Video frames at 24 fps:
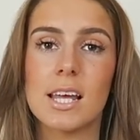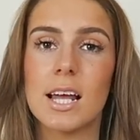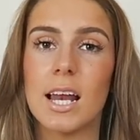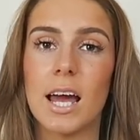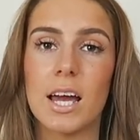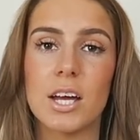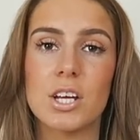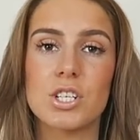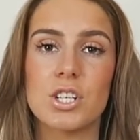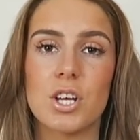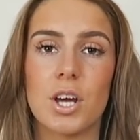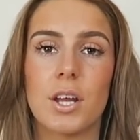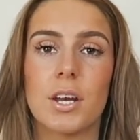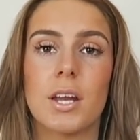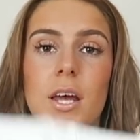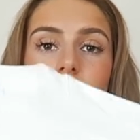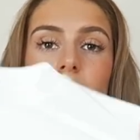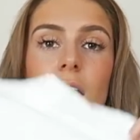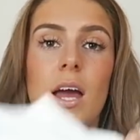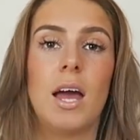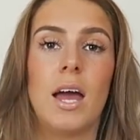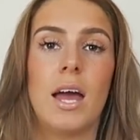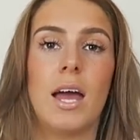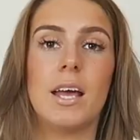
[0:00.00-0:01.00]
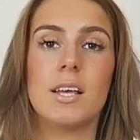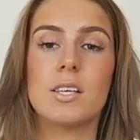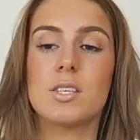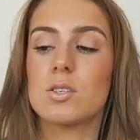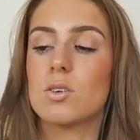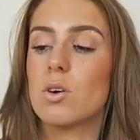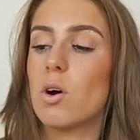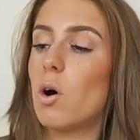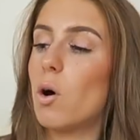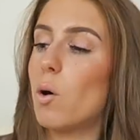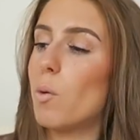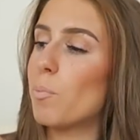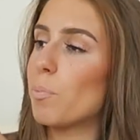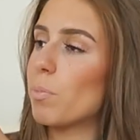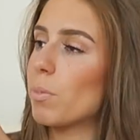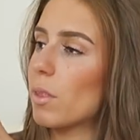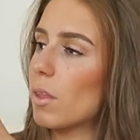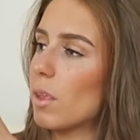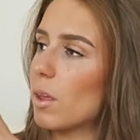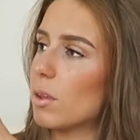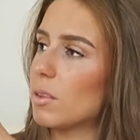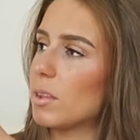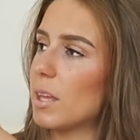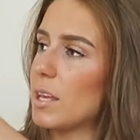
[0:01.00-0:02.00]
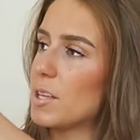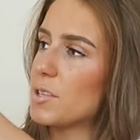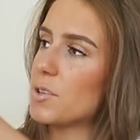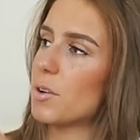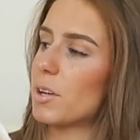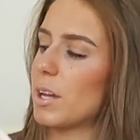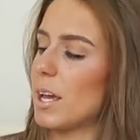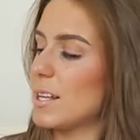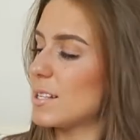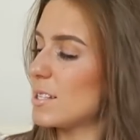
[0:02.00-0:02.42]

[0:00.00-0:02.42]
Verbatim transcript: collection it's got this on it.